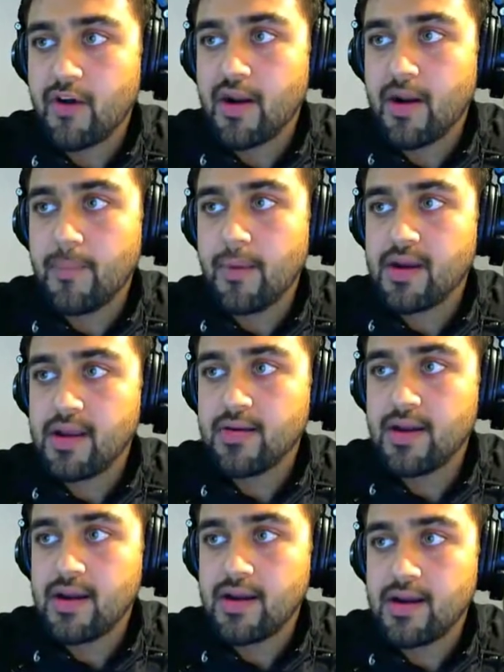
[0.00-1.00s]
for a
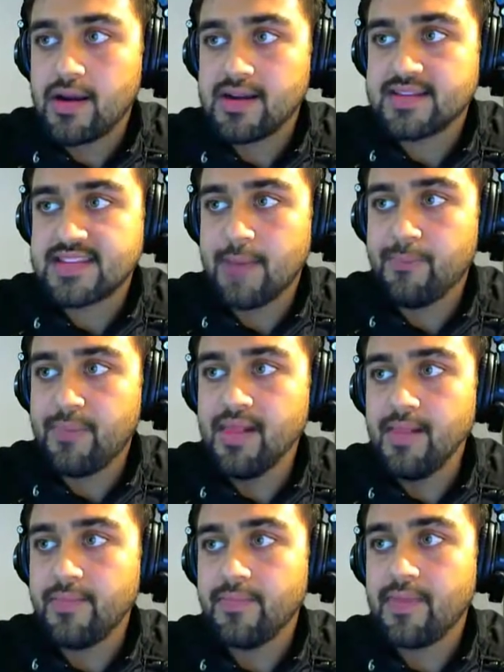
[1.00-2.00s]
particular
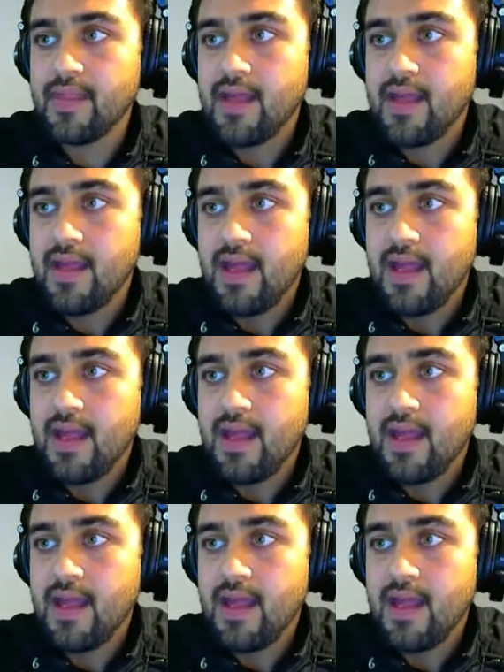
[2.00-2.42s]
sample,